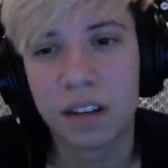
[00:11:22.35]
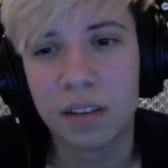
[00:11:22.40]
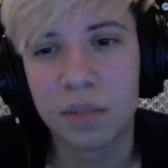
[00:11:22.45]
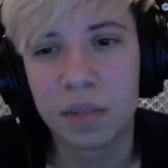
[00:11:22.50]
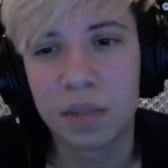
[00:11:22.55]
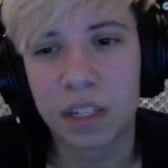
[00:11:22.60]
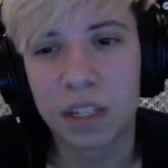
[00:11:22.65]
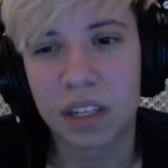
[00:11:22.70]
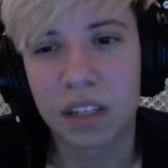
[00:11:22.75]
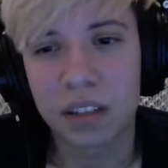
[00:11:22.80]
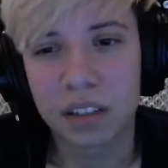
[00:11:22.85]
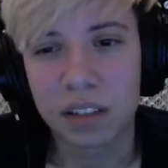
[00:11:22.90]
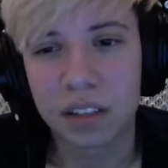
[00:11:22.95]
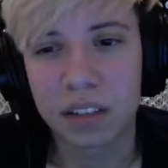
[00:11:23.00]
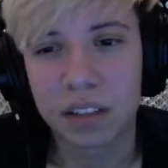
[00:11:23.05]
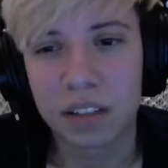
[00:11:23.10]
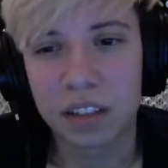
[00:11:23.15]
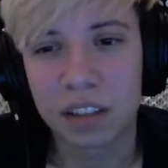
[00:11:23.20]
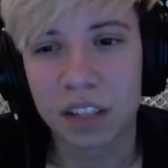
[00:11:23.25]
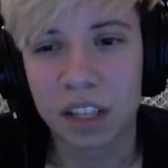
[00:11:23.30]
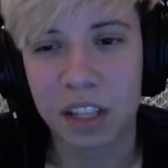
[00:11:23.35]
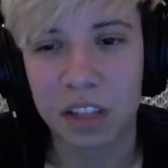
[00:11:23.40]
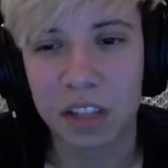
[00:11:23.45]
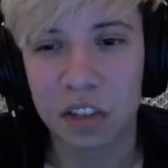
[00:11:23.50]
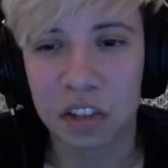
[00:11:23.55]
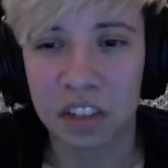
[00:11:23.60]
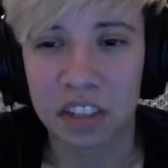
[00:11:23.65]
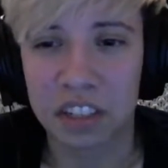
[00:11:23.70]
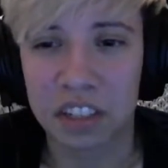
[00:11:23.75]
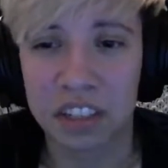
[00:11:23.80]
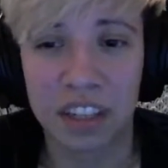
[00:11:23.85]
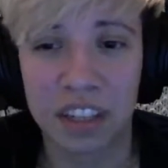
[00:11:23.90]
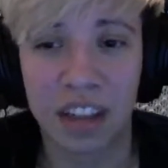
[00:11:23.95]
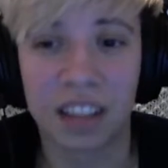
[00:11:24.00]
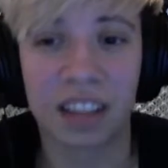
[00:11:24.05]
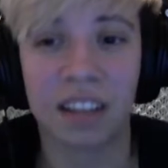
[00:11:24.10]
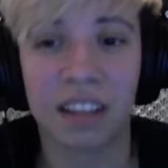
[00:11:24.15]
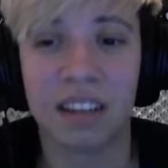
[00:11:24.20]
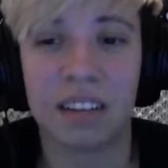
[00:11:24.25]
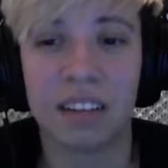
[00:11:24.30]
because there's just
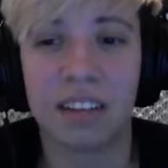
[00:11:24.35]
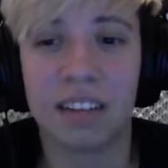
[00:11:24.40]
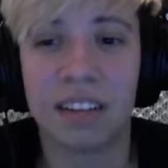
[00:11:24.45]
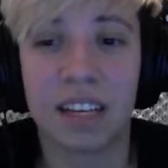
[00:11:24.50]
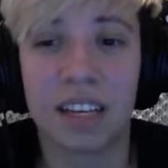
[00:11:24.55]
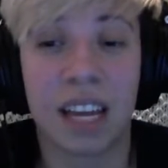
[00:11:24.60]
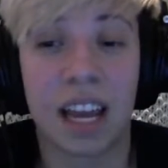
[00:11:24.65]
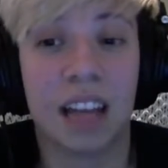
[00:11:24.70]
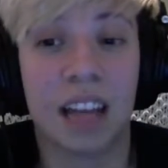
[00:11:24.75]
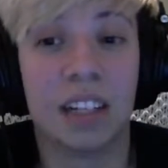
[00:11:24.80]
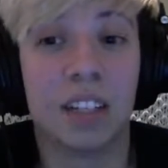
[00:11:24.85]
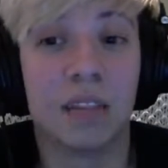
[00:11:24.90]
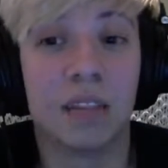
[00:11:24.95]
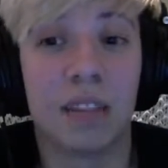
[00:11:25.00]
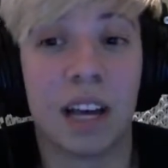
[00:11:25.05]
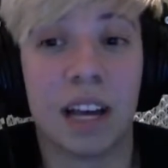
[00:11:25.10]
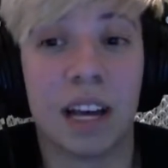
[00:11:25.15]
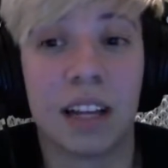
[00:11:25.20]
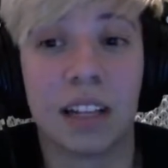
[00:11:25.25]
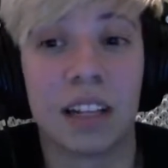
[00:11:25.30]
nothing, you can't do that.